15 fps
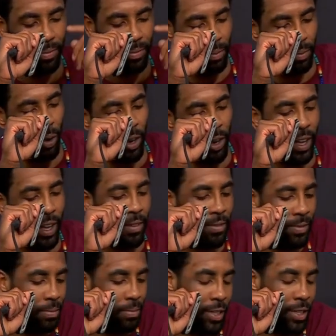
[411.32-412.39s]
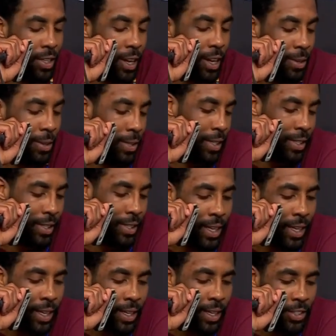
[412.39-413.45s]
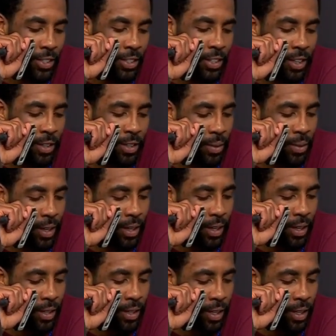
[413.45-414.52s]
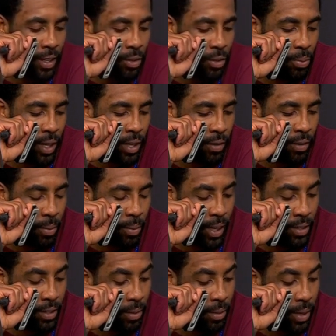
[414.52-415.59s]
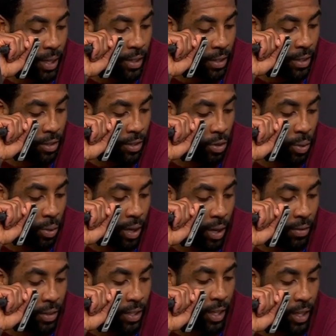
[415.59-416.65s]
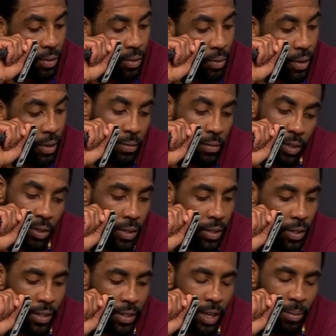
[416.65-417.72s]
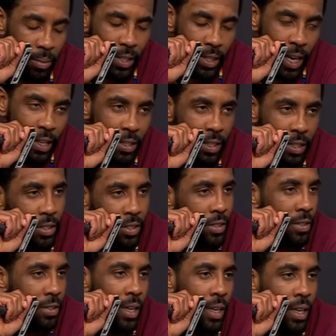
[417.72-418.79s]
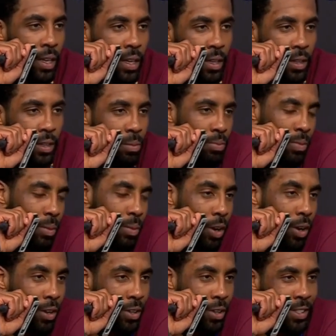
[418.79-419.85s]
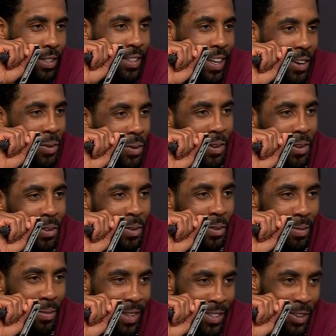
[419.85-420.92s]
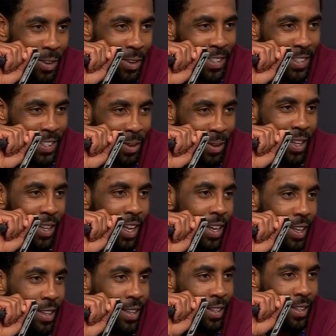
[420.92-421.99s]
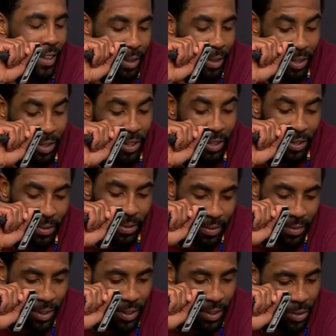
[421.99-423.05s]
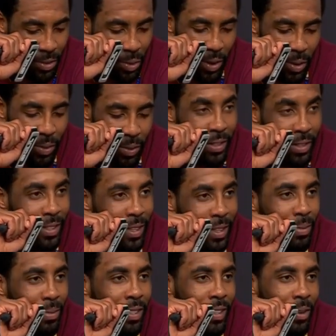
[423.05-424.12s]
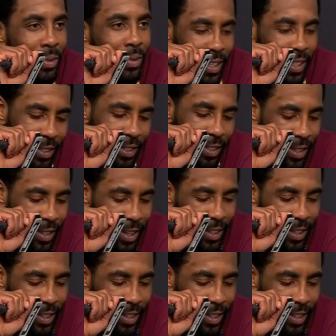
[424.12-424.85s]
part of life, but now uh, just dealing with it and, and, just being there for my teammates and doing whatever it takes to win. So it's the same mentality, just the, the ball is not going to the rim as often as I would like. Um, still, you know, 21 attempts, I would like to cut